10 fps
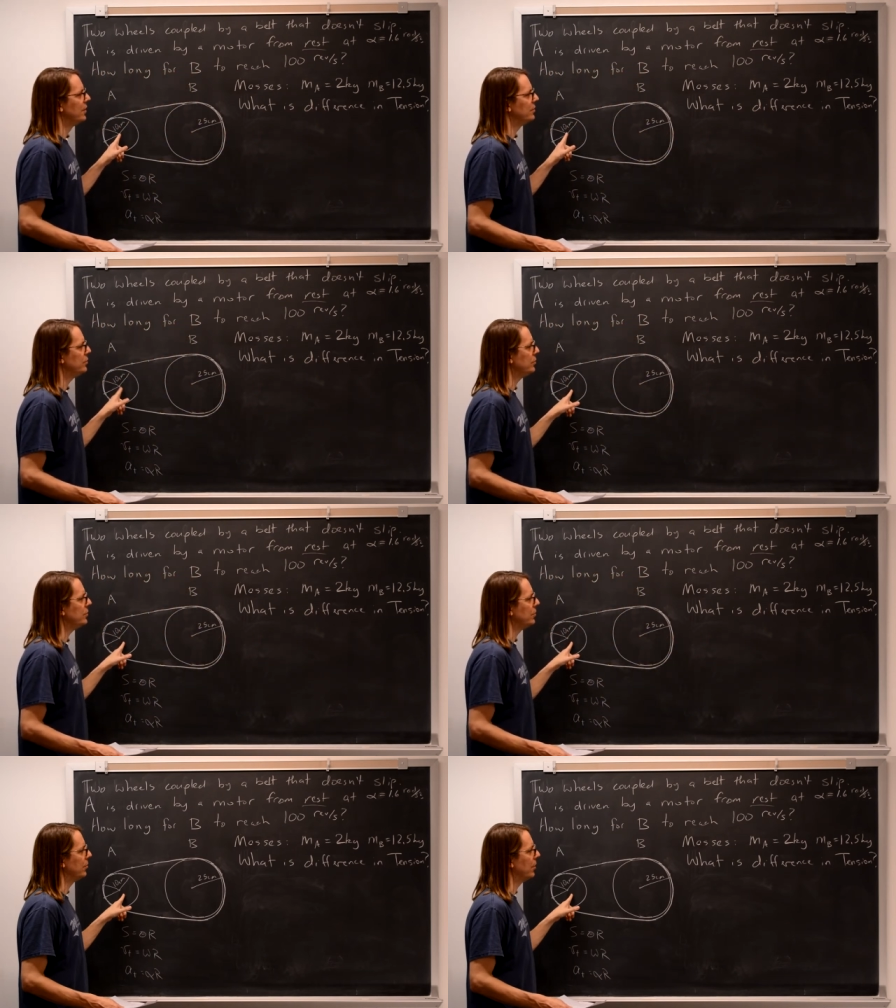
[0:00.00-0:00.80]
2
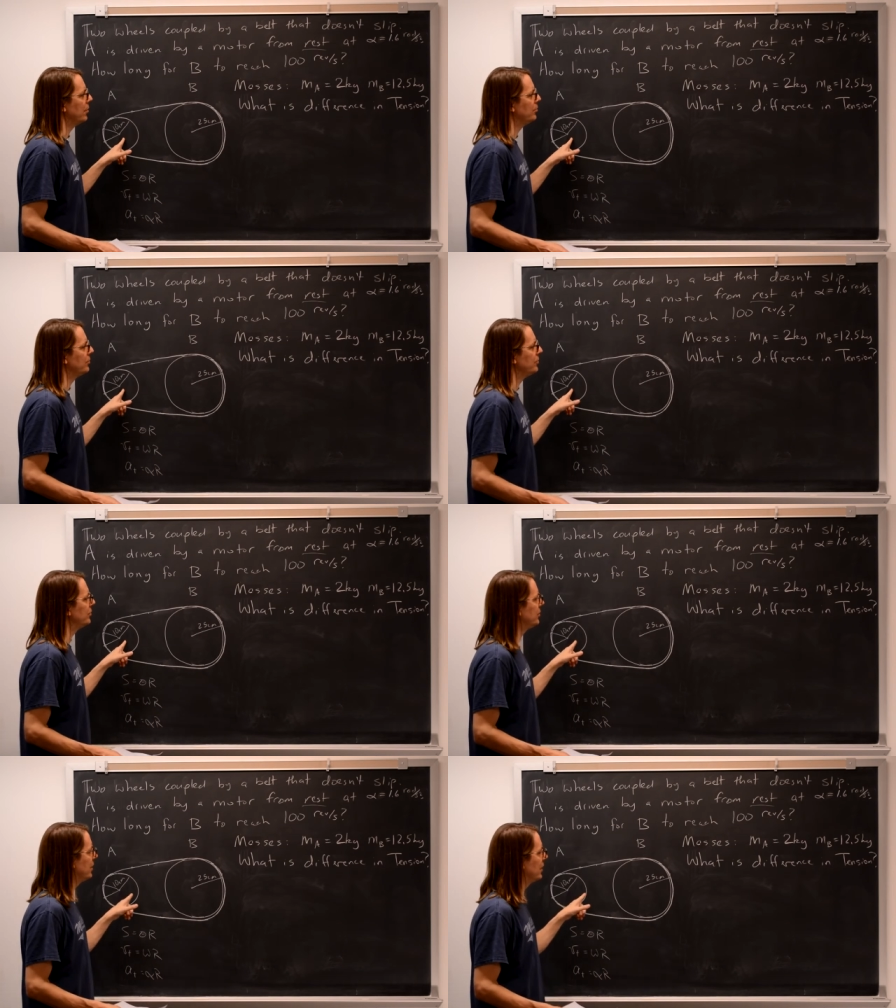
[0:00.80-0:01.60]
kilograms,
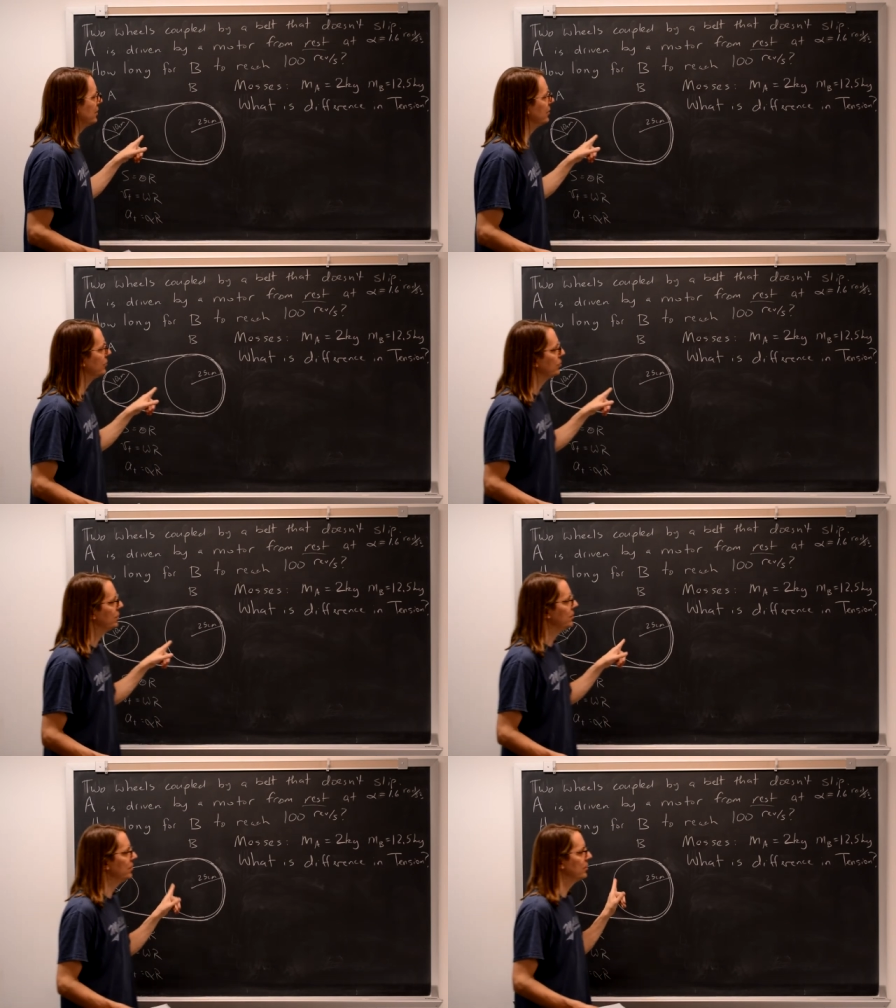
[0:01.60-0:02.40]
and this
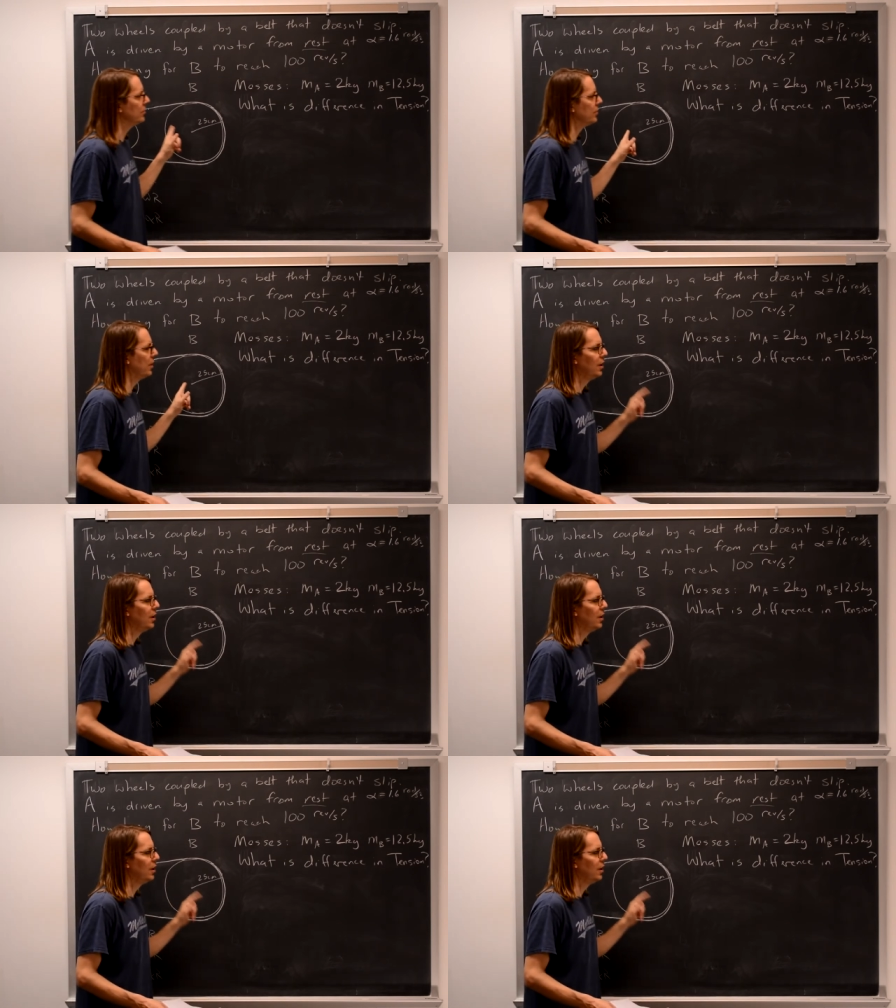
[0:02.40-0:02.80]
one is